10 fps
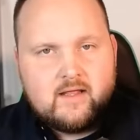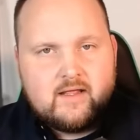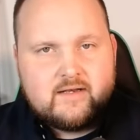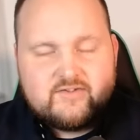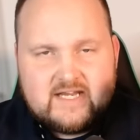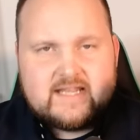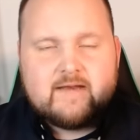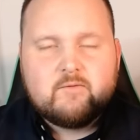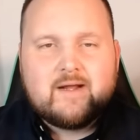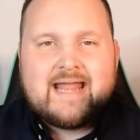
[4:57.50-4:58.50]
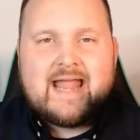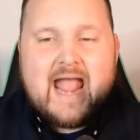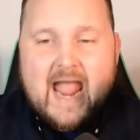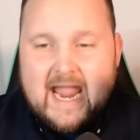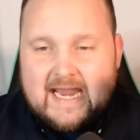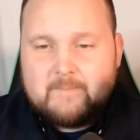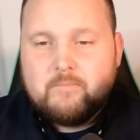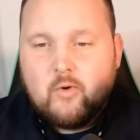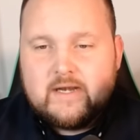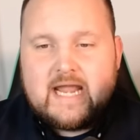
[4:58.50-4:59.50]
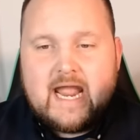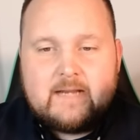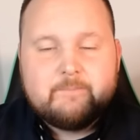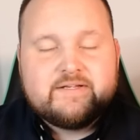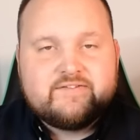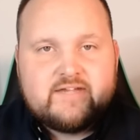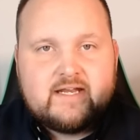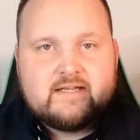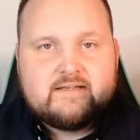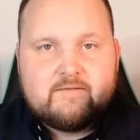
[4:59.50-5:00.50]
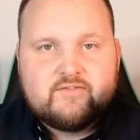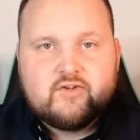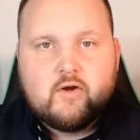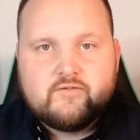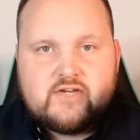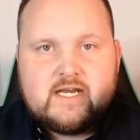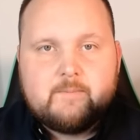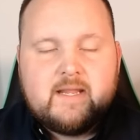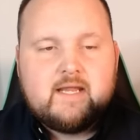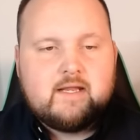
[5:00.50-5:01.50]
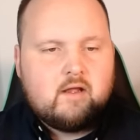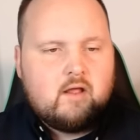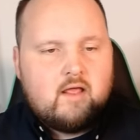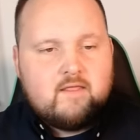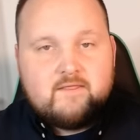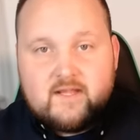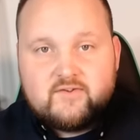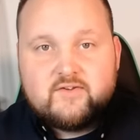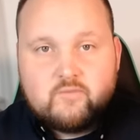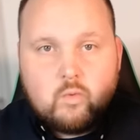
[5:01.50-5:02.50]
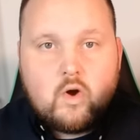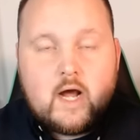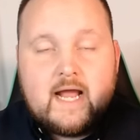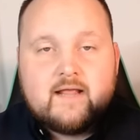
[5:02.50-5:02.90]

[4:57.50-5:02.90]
Did you hear that, everyone? 8.8% deficit of GDP. This is why